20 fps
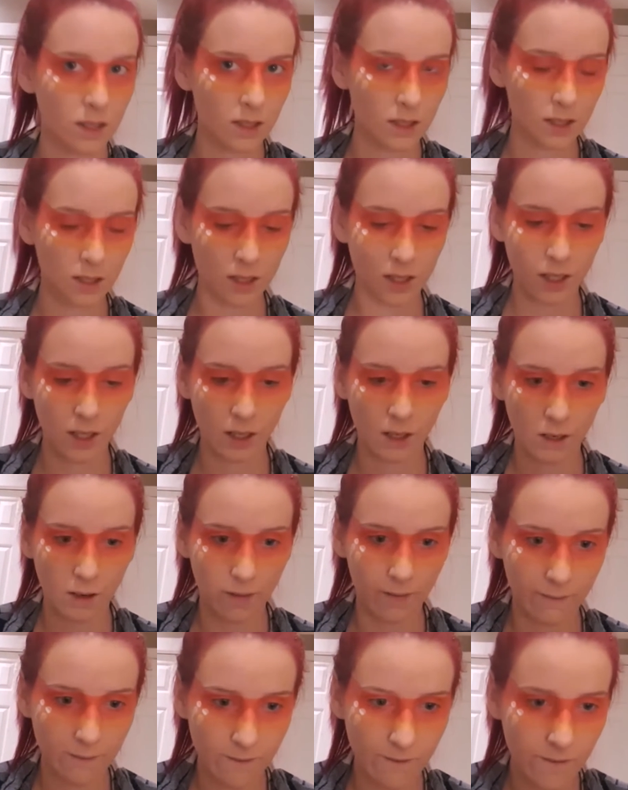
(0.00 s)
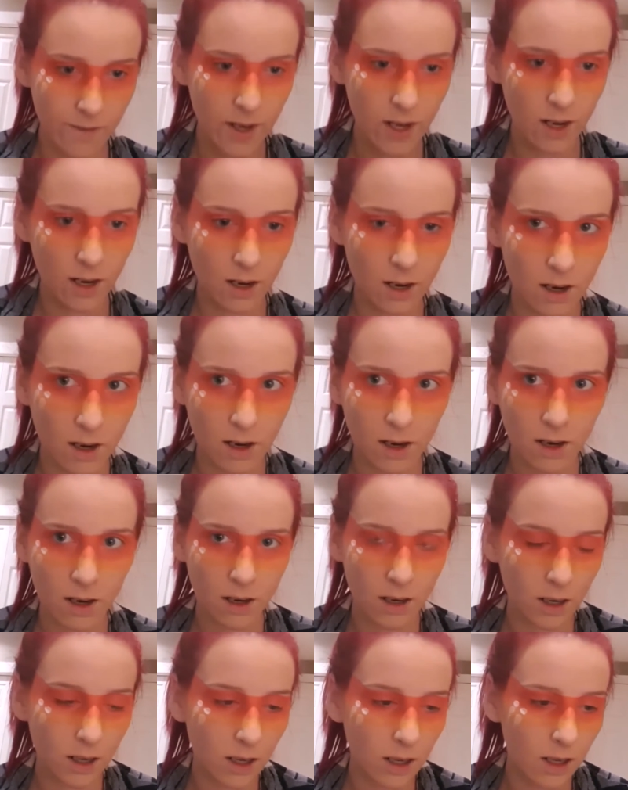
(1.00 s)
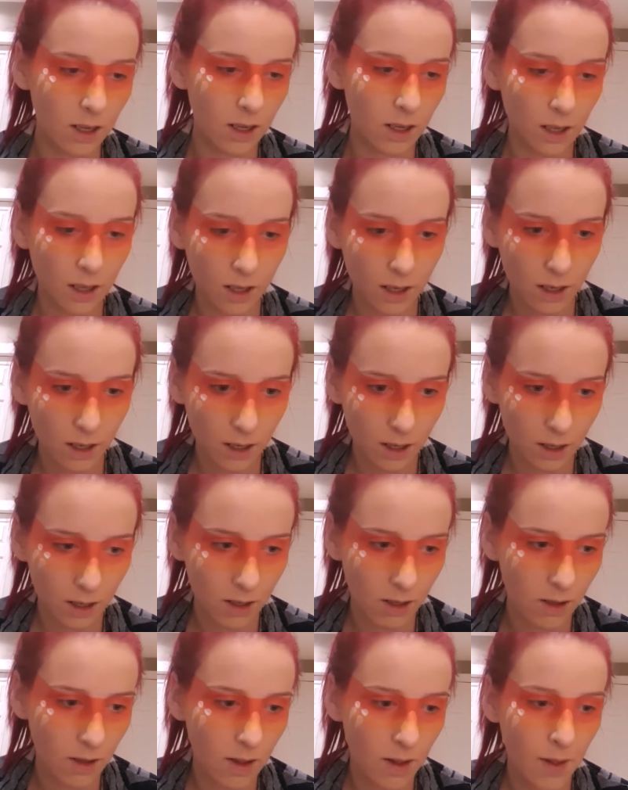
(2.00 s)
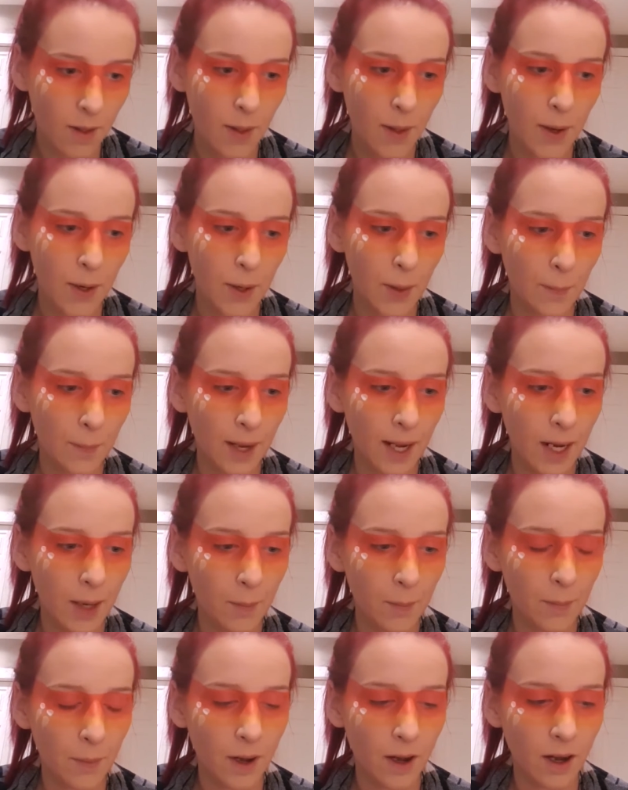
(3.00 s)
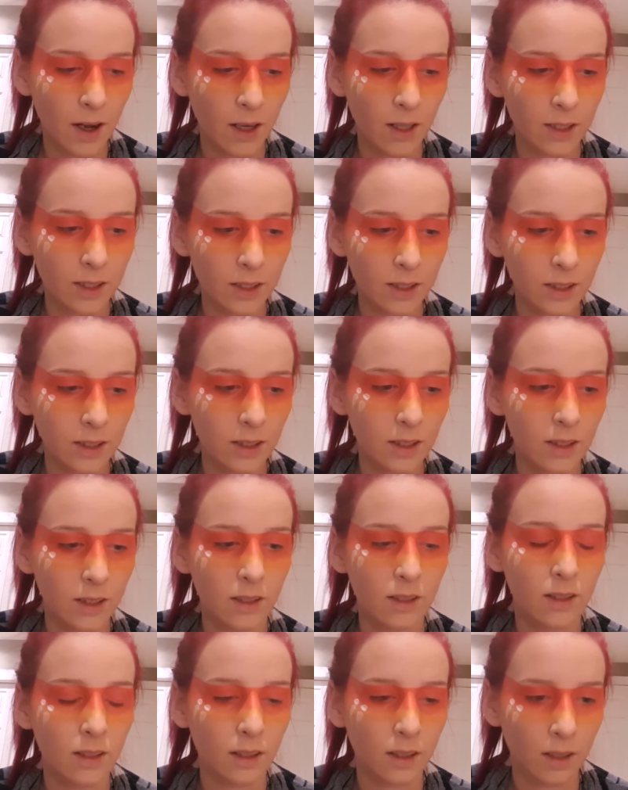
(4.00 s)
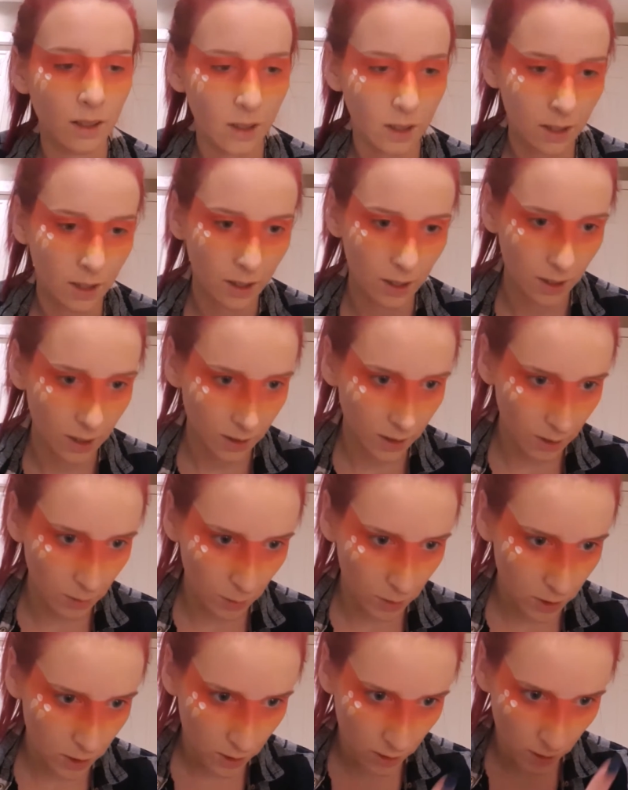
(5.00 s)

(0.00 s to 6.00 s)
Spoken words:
stick your finger in your paint pot and then we're